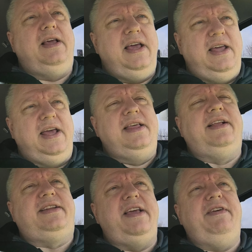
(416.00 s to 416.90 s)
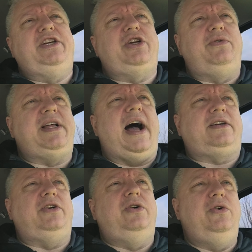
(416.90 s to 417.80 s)
In the TV show
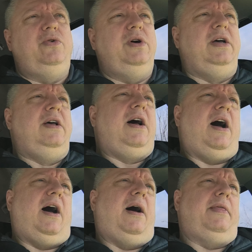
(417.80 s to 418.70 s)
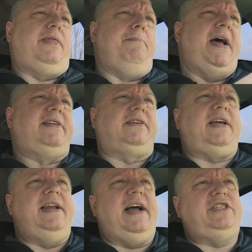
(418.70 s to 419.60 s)
Doctor Who, the mental
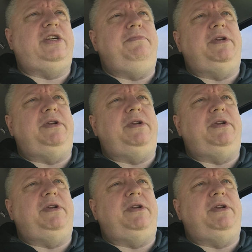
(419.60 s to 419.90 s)
connection